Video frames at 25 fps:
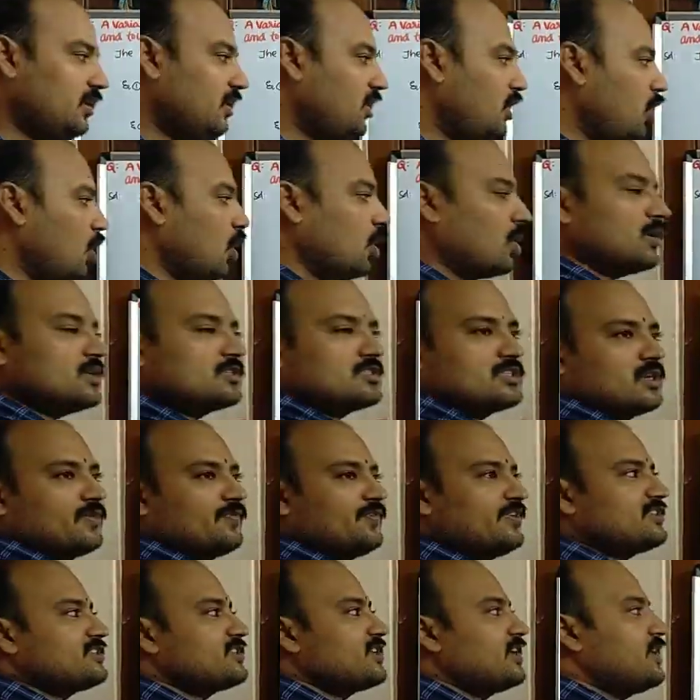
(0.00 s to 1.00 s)
Locus
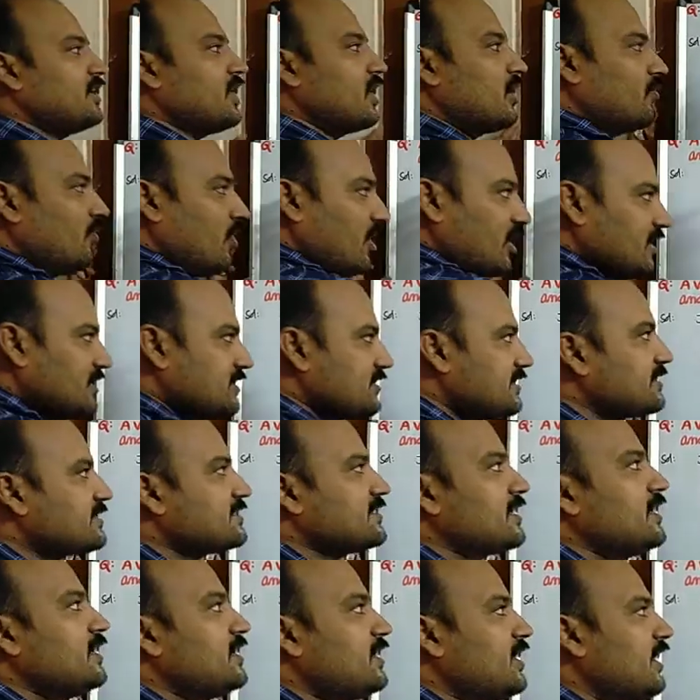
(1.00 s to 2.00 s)
of its center. What is the
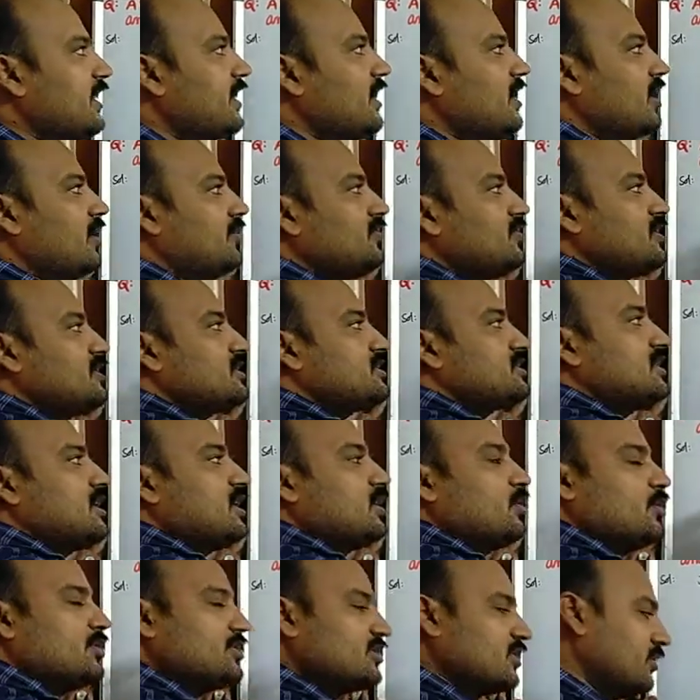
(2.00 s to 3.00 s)
center of this
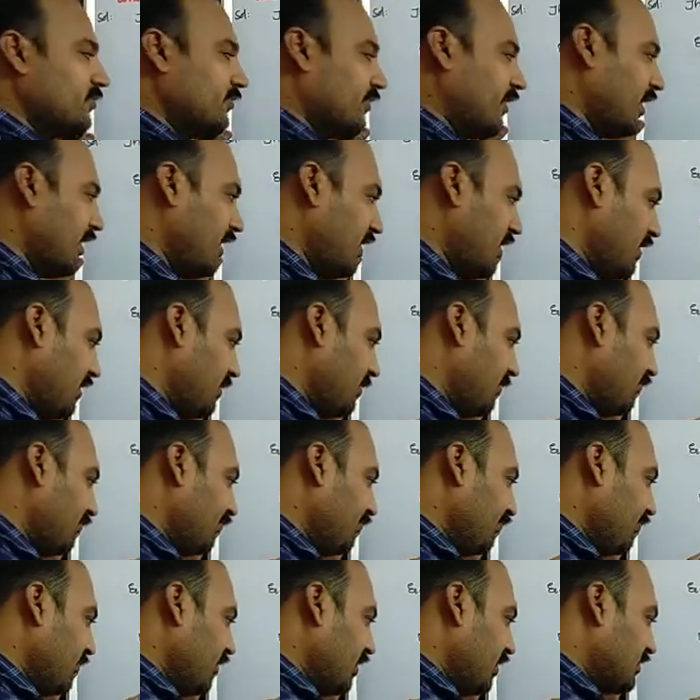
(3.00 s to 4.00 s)
equation 1?
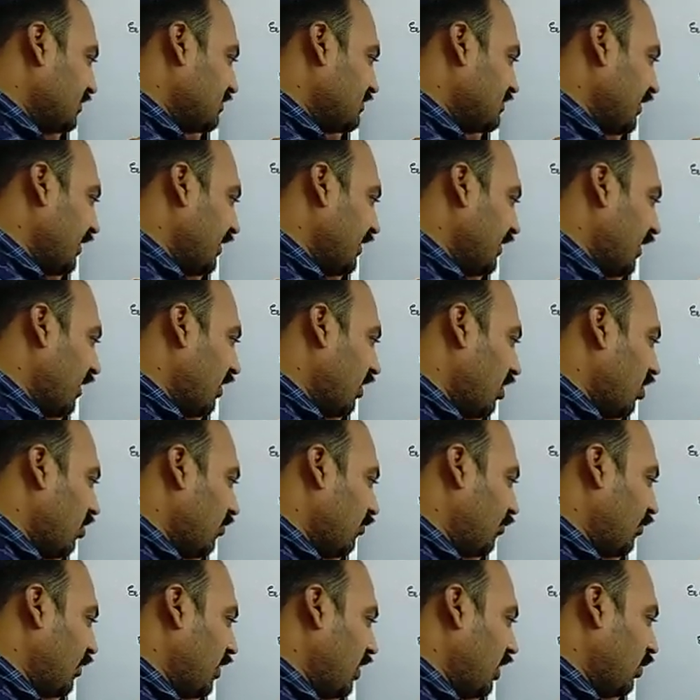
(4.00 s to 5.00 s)
Center
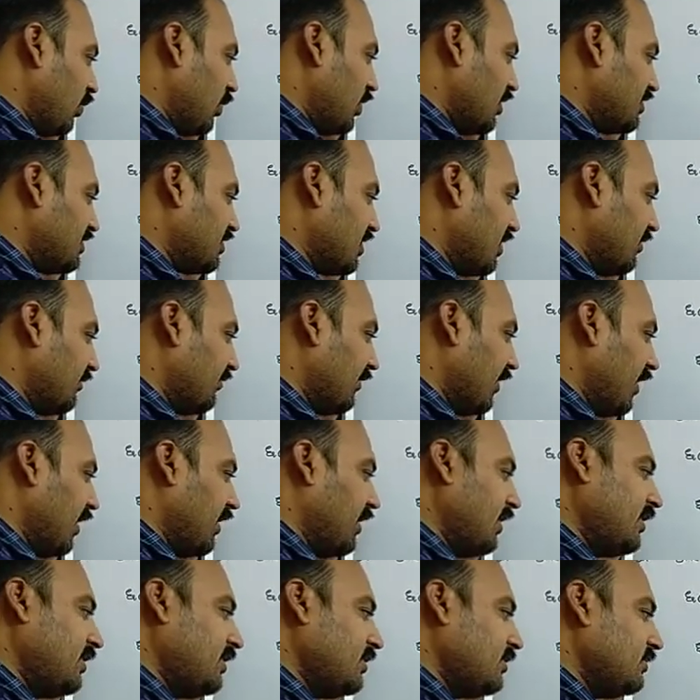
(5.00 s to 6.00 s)
of equation
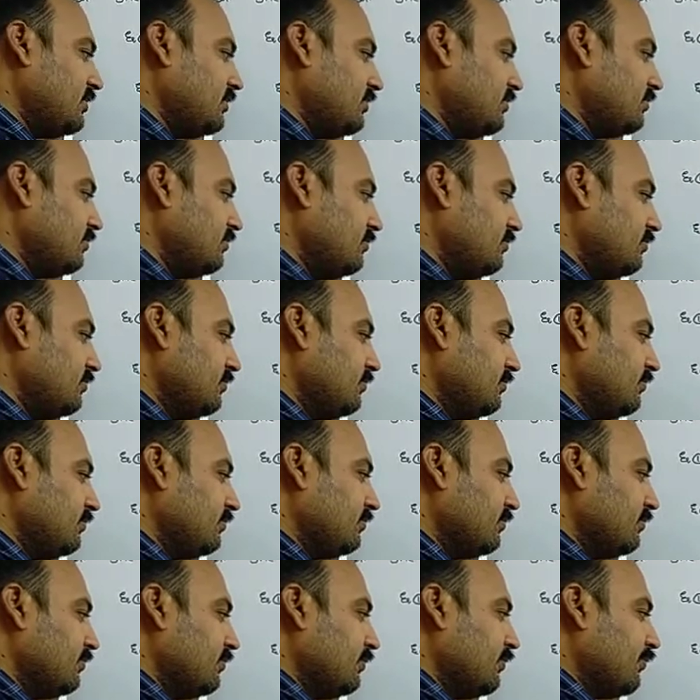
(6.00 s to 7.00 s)
1
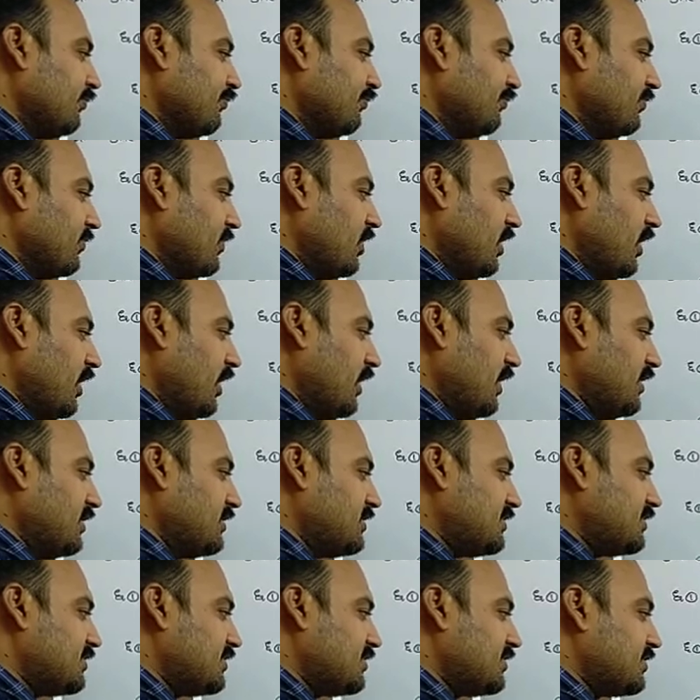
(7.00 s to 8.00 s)

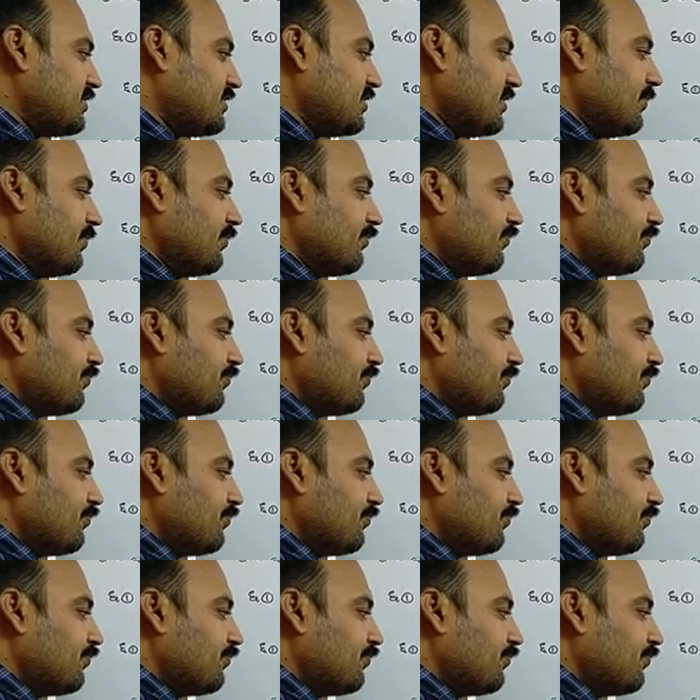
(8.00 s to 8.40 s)
is